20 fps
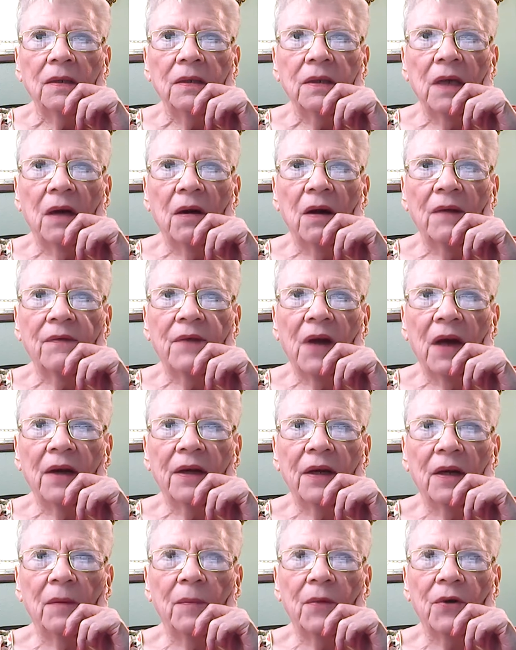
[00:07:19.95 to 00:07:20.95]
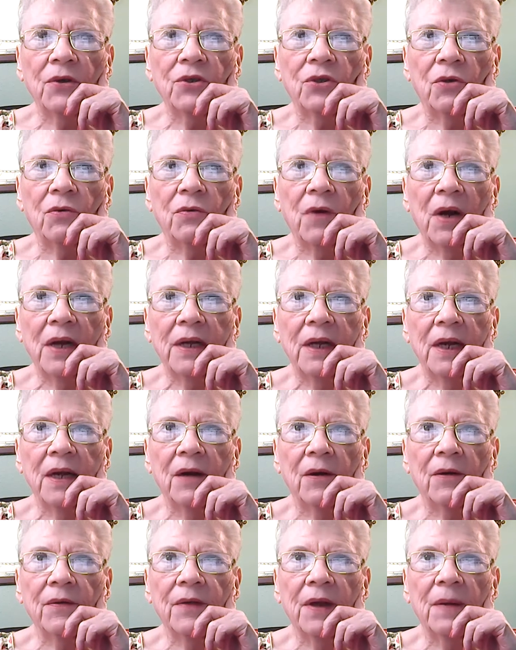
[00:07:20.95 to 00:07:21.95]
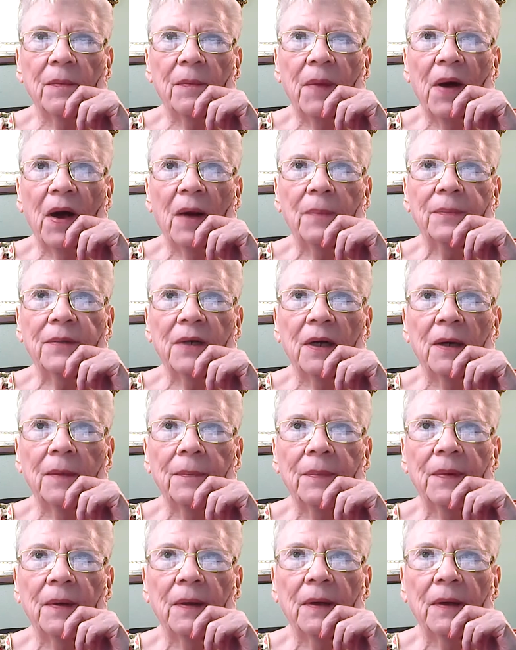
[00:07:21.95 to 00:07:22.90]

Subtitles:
Now I've got a commercial right here that popped up.